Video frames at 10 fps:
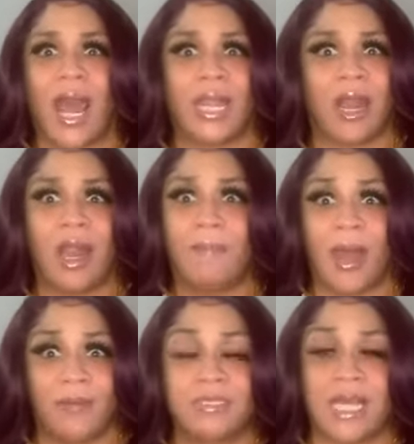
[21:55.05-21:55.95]
Like,
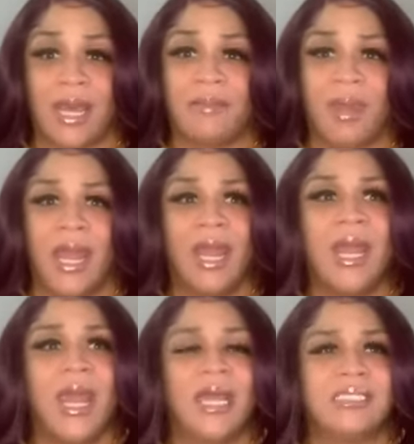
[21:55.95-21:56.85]
everybody was kind of mad,
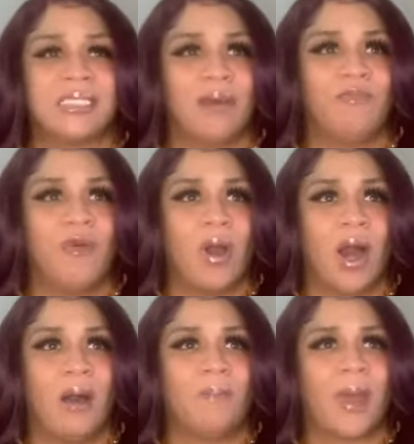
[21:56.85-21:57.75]
except for
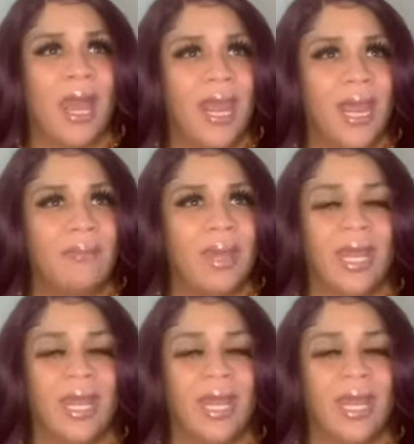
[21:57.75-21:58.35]
Pam